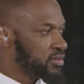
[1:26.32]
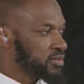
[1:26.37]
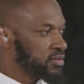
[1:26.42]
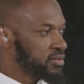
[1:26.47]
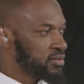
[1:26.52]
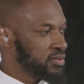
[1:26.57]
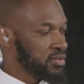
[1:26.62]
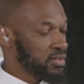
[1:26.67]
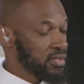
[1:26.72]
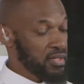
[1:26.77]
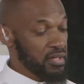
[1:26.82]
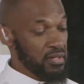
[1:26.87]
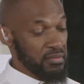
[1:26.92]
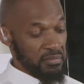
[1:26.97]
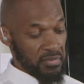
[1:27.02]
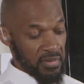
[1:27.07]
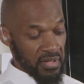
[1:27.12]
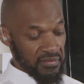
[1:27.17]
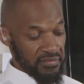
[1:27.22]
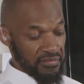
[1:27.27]
Mm -hmm.
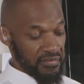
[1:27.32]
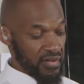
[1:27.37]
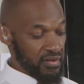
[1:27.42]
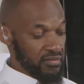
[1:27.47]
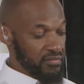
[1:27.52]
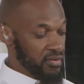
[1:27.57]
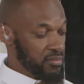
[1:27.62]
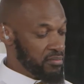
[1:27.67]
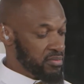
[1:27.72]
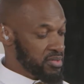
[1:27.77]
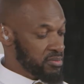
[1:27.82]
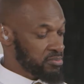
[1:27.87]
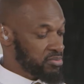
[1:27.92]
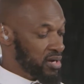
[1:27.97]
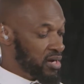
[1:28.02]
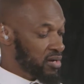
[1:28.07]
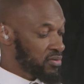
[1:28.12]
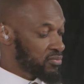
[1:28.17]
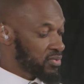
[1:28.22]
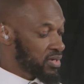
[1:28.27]
My favorite is
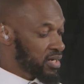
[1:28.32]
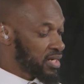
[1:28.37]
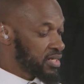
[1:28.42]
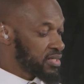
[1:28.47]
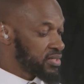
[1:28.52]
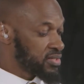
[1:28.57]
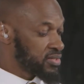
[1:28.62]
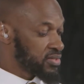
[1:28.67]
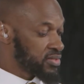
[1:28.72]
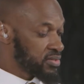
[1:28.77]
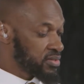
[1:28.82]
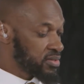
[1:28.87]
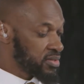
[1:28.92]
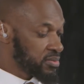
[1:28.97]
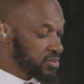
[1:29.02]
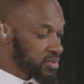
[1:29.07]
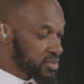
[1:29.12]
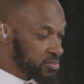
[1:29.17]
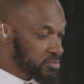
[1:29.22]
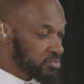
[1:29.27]
brown rice
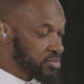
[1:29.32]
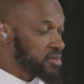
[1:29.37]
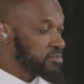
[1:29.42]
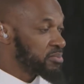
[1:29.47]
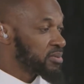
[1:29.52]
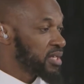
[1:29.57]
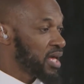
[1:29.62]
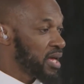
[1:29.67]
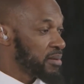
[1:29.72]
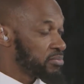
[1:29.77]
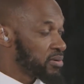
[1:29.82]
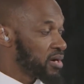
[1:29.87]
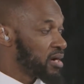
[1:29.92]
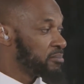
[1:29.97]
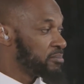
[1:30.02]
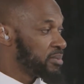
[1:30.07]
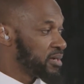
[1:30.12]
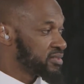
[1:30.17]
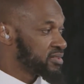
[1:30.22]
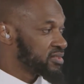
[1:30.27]
people like brown
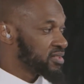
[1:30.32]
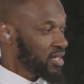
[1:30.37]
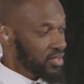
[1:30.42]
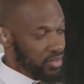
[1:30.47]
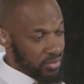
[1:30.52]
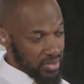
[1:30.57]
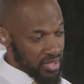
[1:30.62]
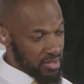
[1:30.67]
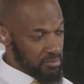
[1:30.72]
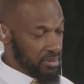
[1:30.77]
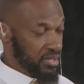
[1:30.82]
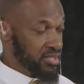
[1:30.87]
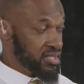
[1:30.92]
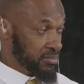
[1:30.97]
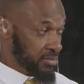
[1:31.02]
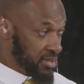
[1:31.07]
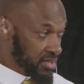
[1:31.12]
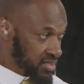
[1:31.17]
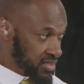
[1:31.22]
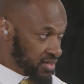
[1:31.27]
pasta. I don't eat pasta
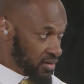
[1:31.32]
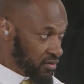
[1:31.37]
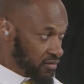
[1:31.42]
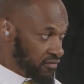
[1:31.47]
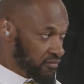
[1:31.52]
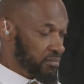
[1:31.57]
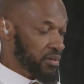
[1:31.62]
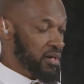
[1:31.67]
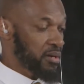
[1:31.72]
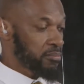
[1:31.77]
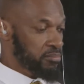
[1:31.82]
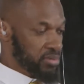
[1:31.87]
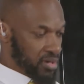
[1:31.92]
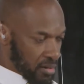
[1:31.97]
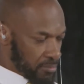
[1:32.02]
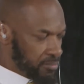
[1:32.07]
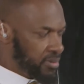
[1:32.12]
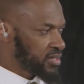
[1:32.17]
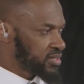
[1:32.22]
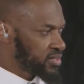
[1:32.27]
myself, yeah. but
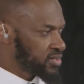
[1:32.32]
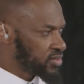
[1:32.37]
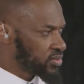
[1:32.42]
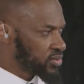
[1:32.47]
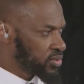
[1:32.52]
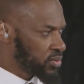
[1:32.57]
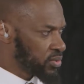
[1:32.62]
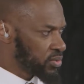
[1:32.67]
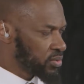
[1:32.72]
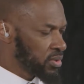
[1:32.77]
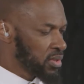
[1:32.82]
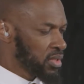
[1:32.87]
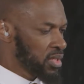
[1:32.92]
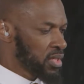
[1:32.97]
brown pasta is cool.